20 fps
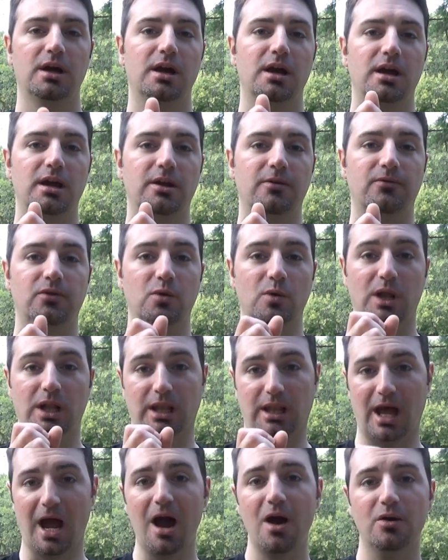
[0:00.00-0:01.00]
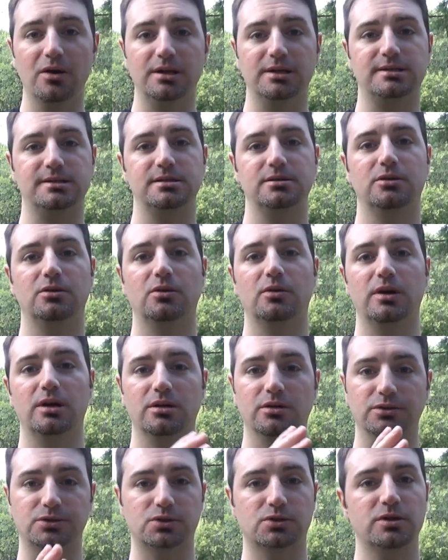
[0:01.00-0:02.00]
and if you allow it to,
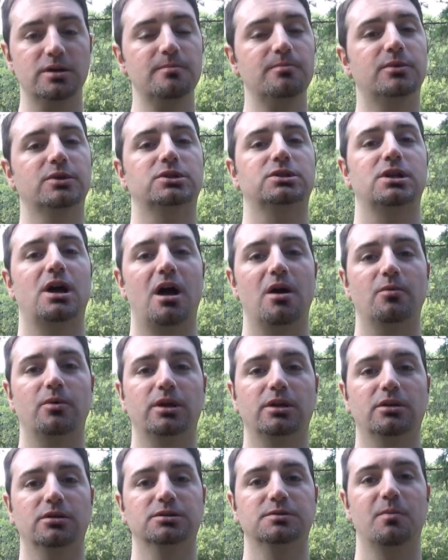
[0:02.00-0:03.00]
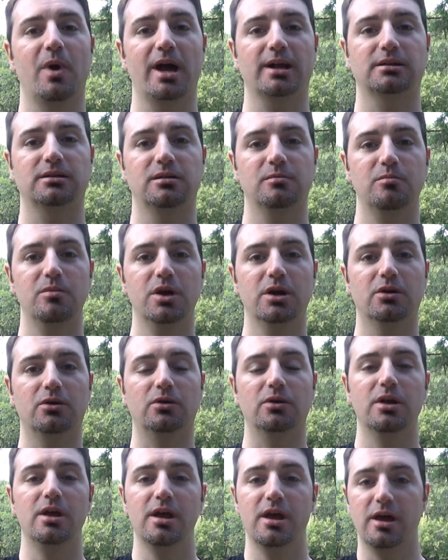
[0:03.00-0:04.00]
it'll trip the shot when it goes back to the middle.